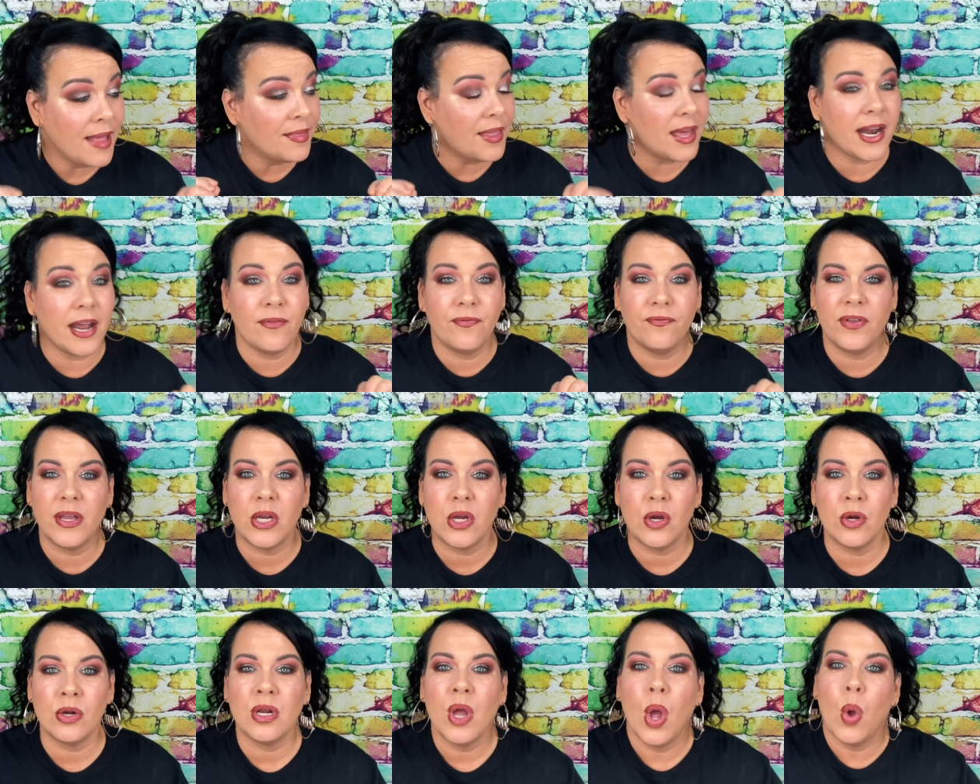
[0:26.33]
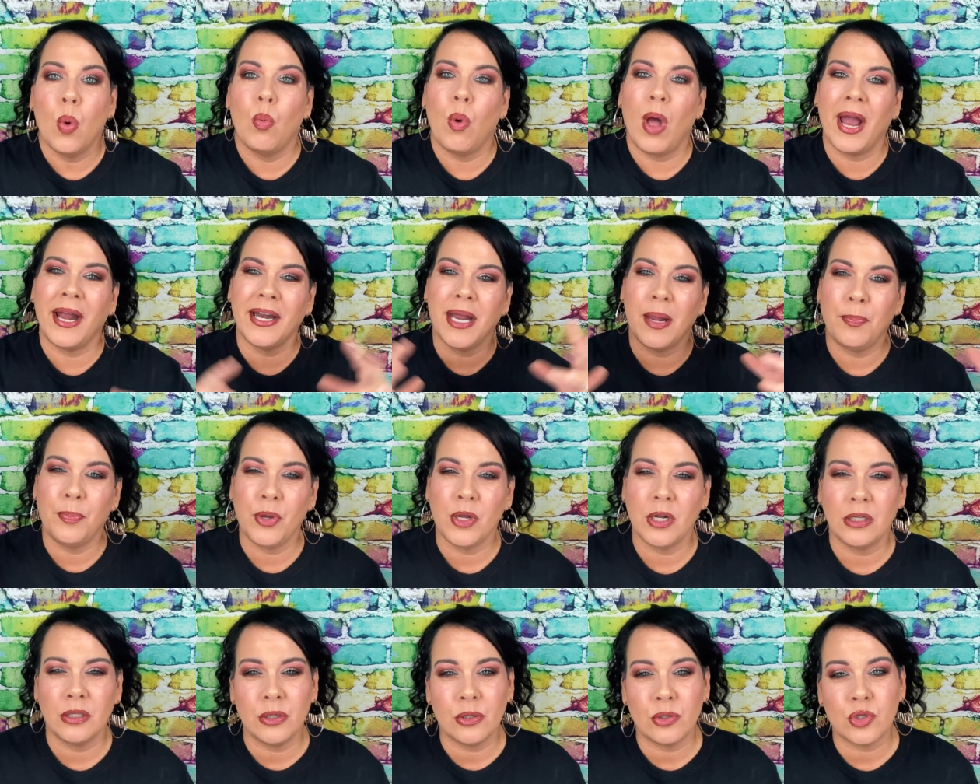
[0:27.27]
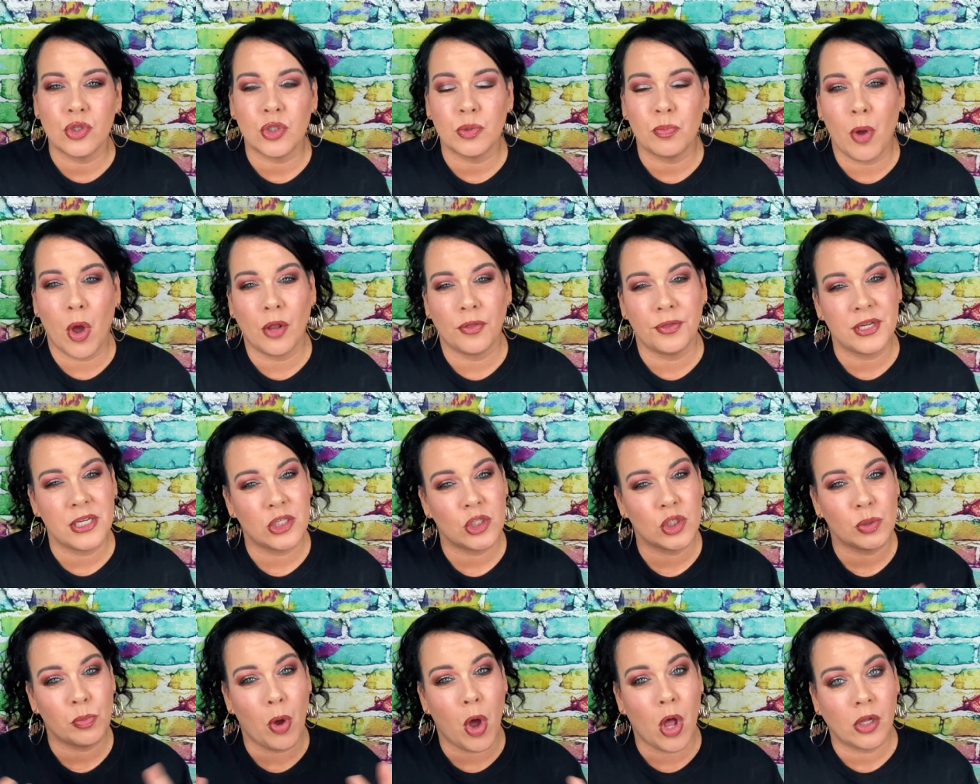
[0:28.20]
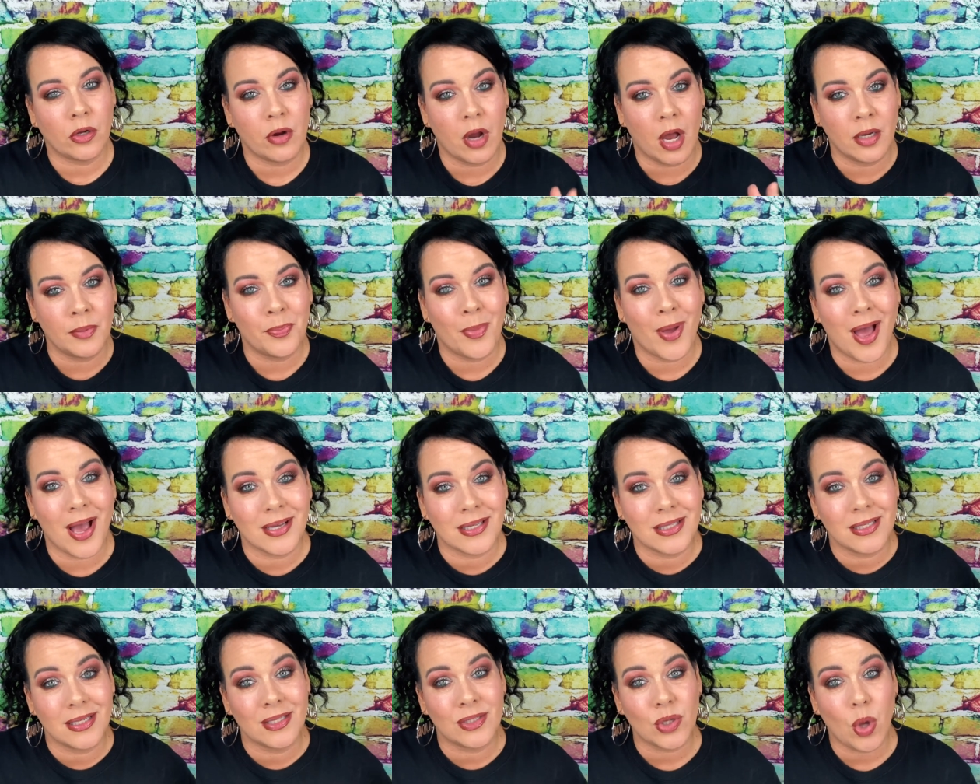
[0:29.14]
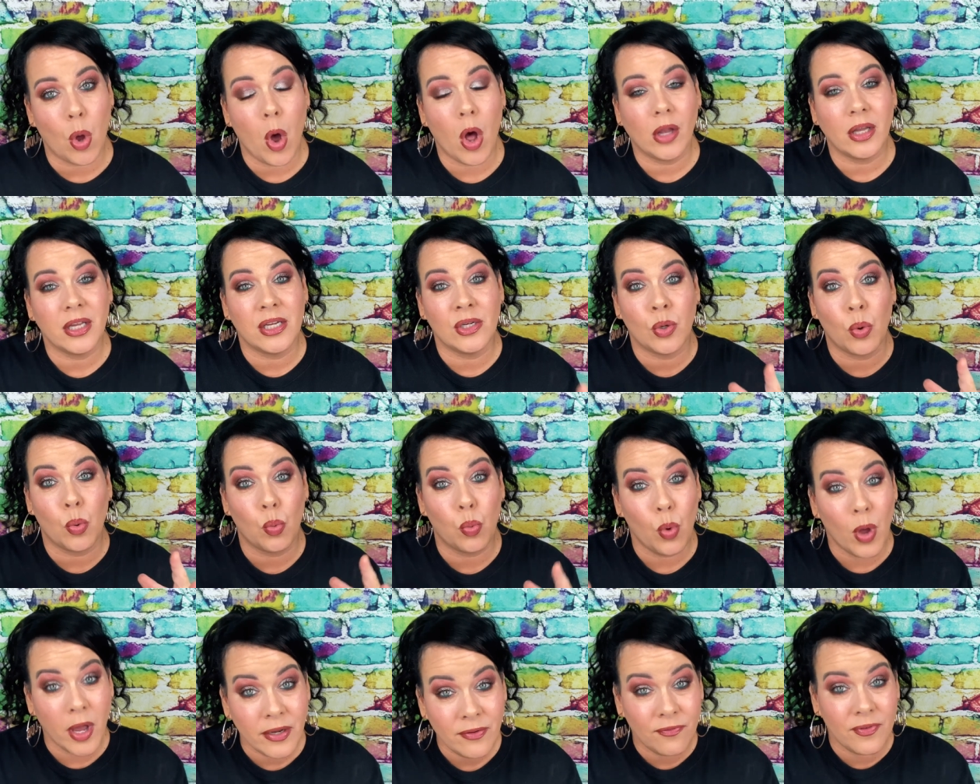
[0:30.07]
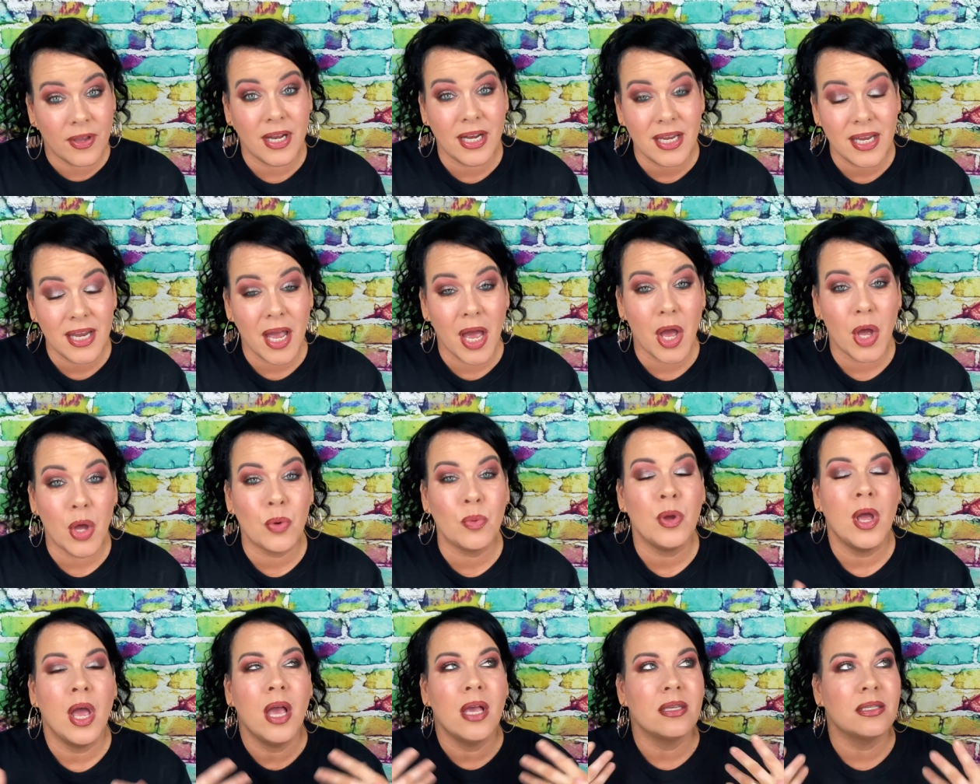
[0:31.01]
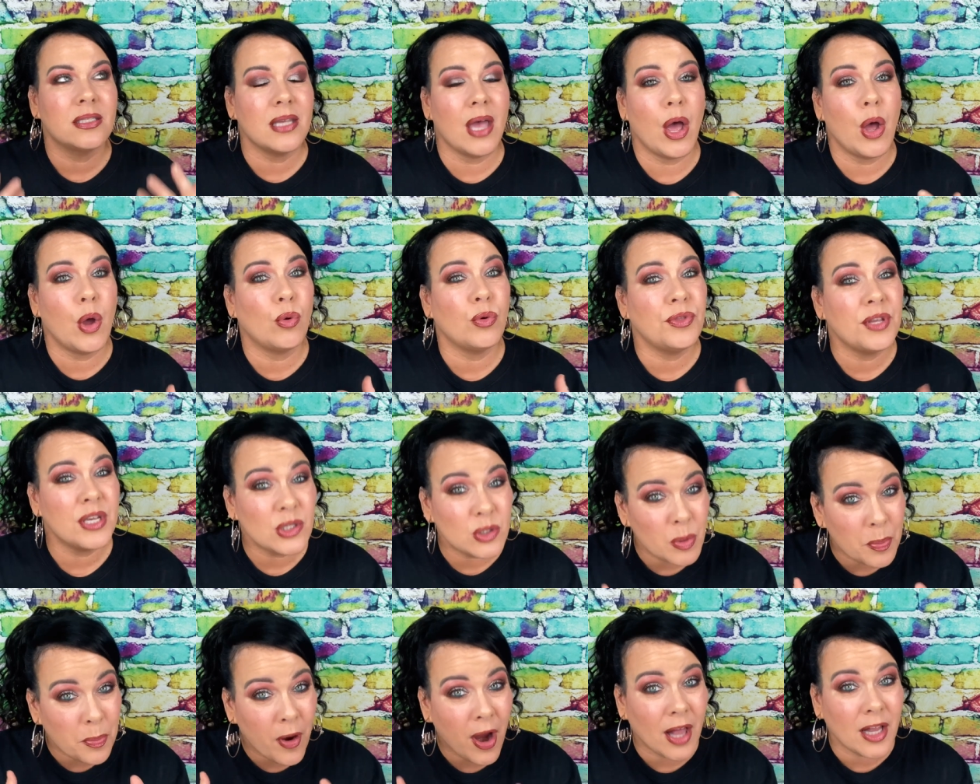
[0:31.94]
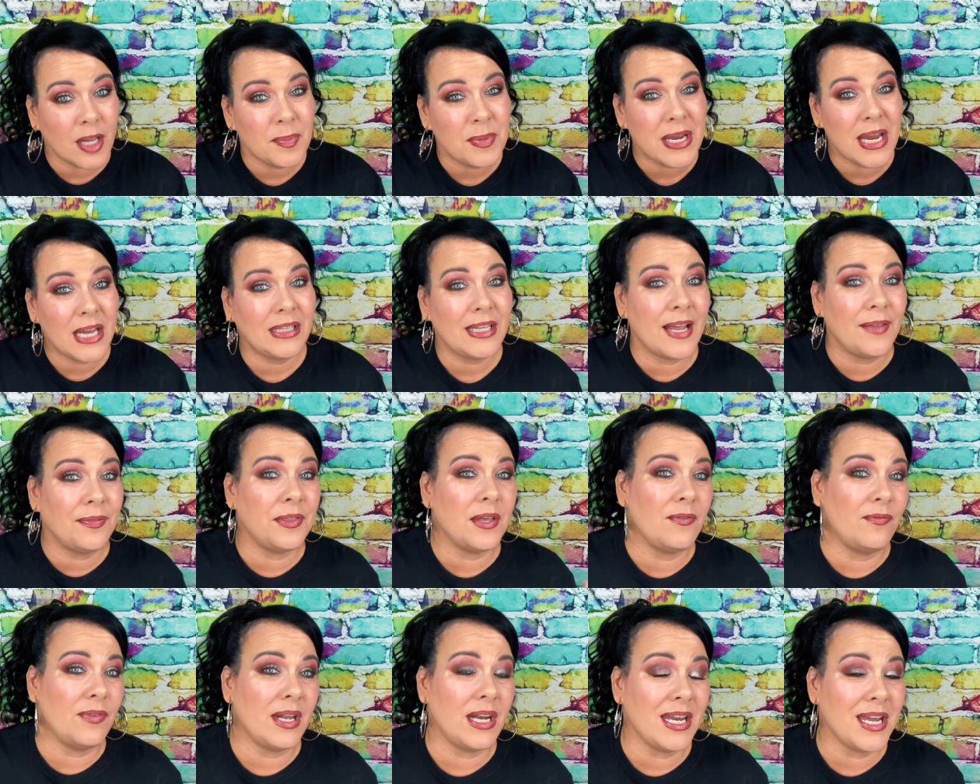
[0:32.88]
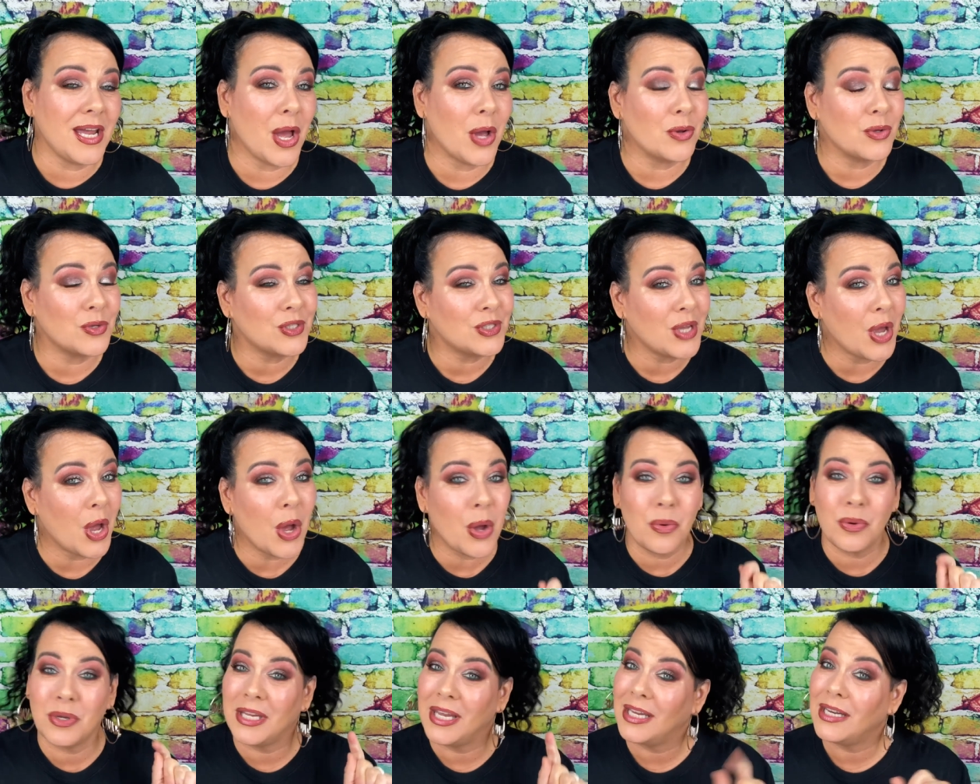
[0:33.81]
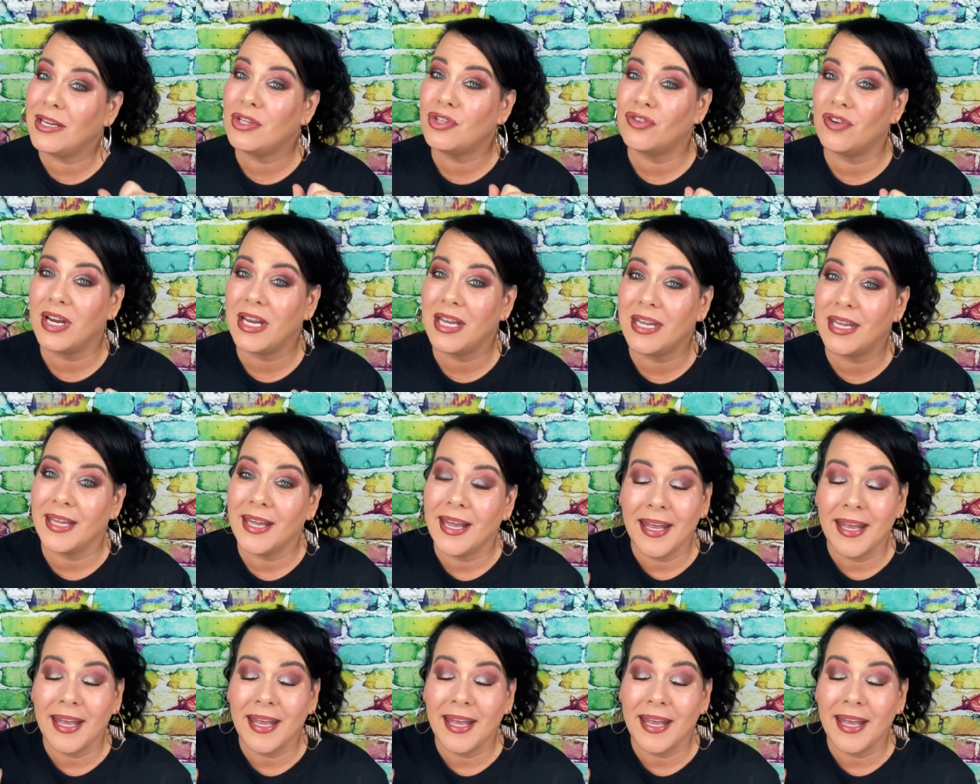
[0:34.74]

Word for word: that I figured why not put a little small these smaller unboxings all in one video. So this will probably be a lengthy video. So get a drink,